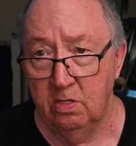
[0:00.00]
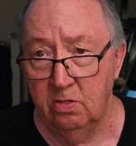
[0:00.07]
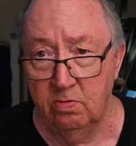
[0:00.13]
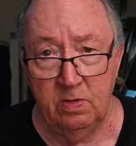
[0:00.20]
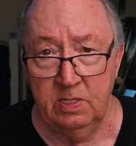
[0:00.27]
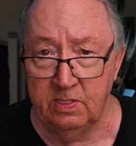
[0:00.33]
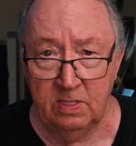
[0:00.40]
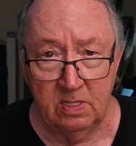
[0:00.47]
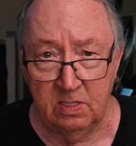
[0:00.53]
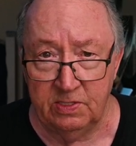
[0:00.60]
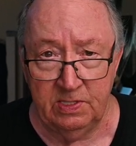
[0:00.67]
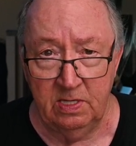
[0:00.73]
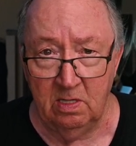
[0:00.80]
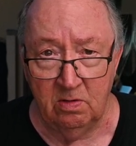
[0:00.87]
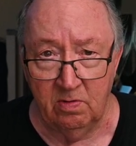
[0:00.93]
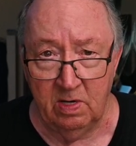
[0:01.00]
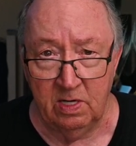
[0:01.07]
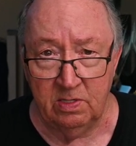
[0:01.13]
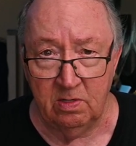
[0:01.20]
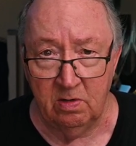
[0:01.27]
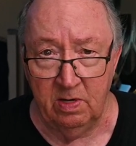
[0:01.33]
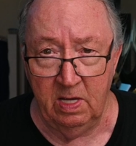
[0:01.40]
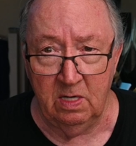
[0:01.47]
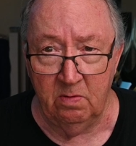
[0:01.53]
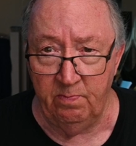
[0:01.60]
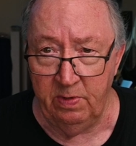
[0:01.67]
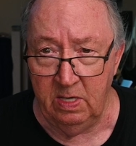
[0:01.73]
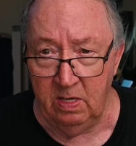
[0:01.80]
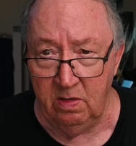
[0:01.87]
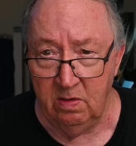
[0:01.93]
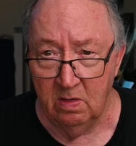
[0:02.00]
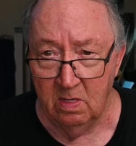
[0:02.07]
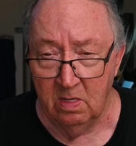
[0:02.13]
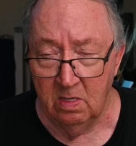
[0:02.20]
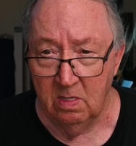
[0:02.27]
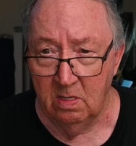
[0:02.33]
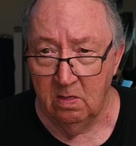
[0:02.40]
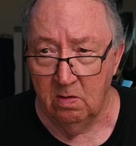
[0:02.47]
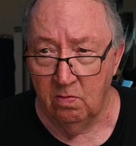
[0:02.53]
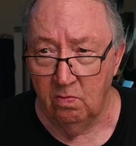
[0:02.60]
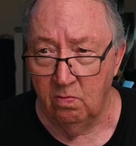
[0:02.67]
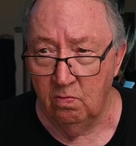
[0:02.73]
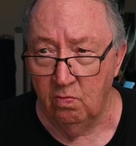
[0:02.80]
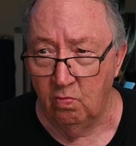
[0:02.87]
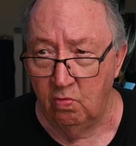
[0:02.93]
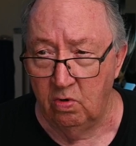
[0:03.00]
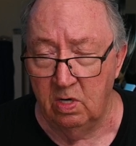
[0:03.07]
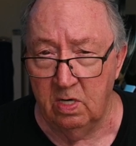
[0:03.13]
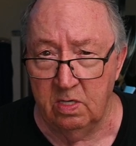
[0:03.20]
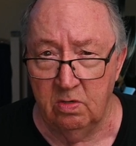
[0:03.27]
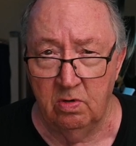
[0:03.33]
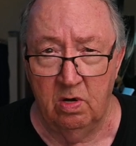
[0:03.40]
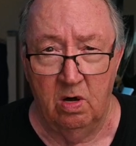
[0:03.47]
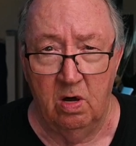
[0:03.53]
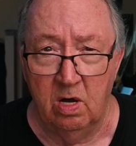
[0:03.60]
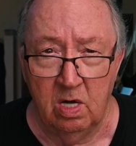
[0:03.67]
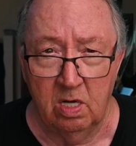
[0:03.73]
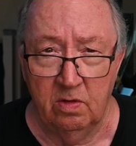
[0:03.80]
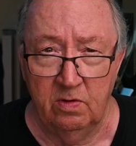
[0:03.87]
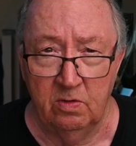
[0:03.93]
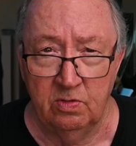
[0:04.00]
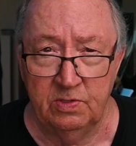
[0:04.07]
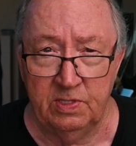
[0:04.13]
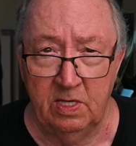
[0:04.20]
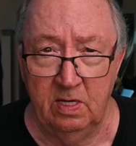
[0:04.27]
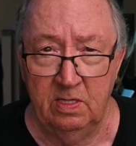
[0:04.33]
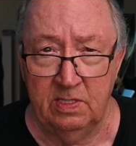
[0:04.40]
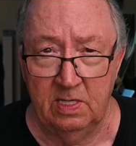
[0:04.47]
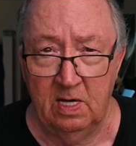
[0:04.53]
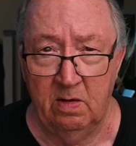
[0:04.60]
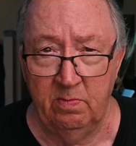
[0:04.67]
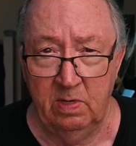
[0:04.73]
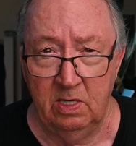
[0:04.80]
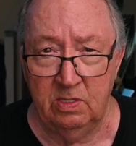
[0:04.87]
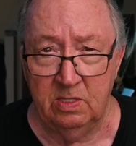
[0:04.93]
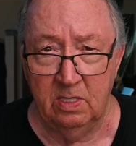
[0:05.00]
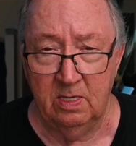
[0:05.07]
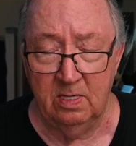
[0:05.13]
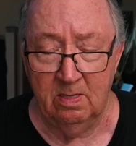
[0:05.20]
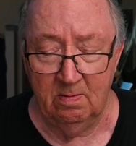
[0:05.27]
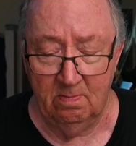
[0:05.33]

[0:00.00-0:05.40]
There isn't a single answer. It could be one or all of those things that I mentioned.